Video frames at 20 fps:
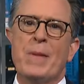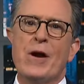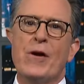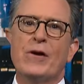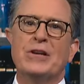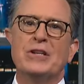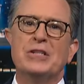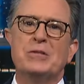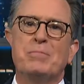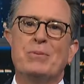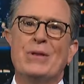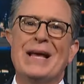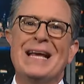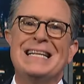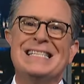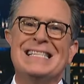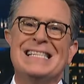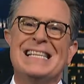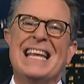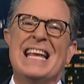America's
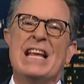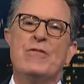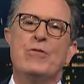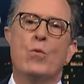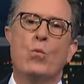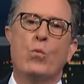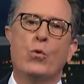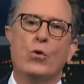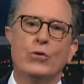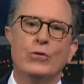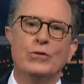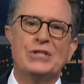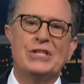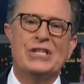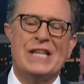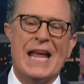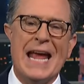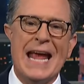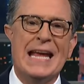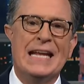place in the world
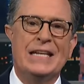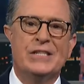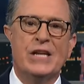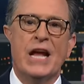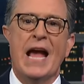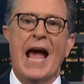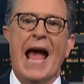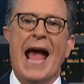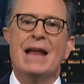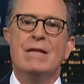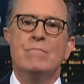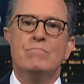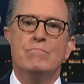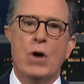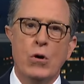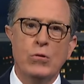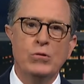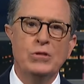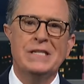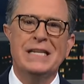stage, and
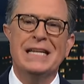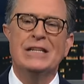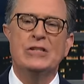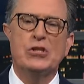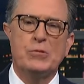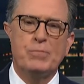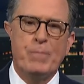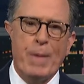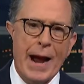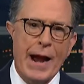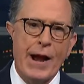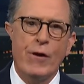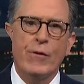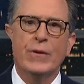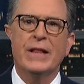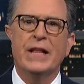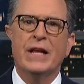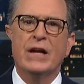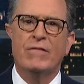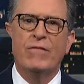most
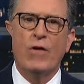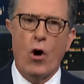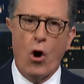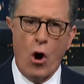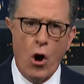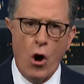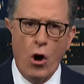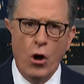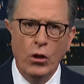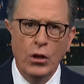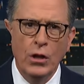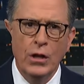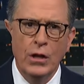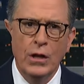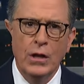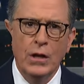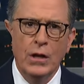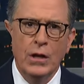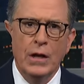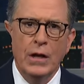inspiring of all,
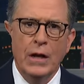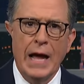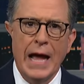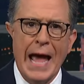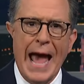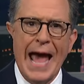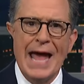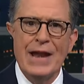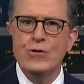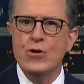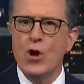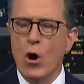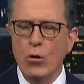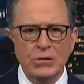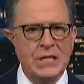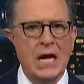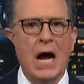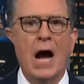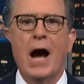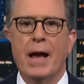at no
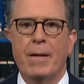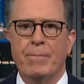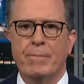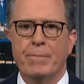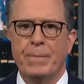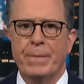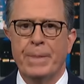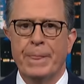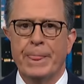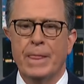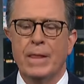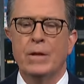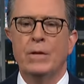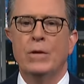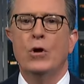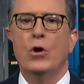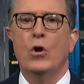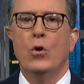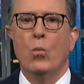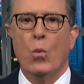time
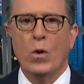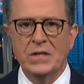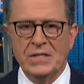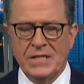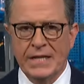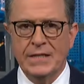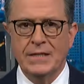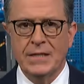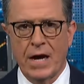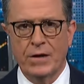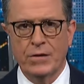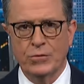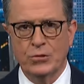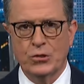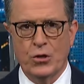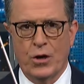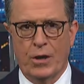was he Donald